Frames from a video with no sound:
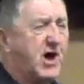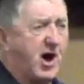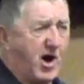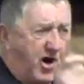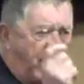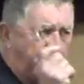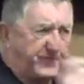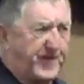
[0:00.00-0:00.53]

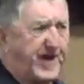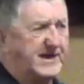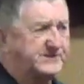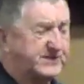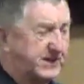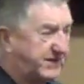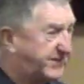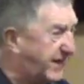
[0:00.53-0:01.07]
Hold
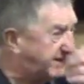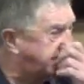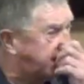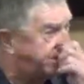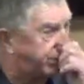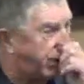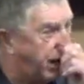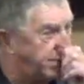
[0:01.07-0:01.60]
fast to the things
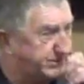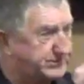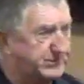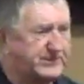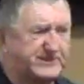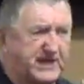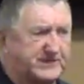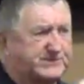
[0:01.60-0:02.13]
He promised you
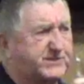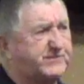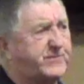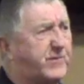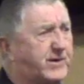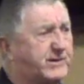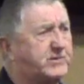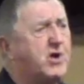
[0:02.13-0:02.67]
and destined
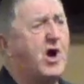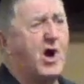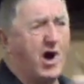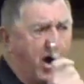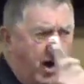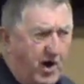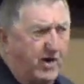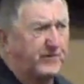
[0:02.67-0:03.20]
for you.
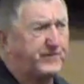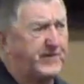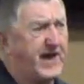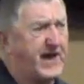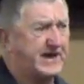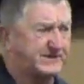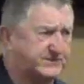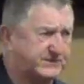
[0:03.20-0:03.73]
Hold
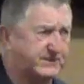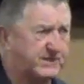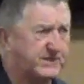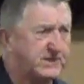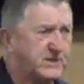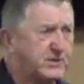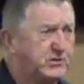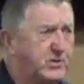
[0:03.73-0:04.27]
fast.
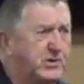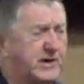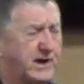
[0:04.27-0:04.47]
You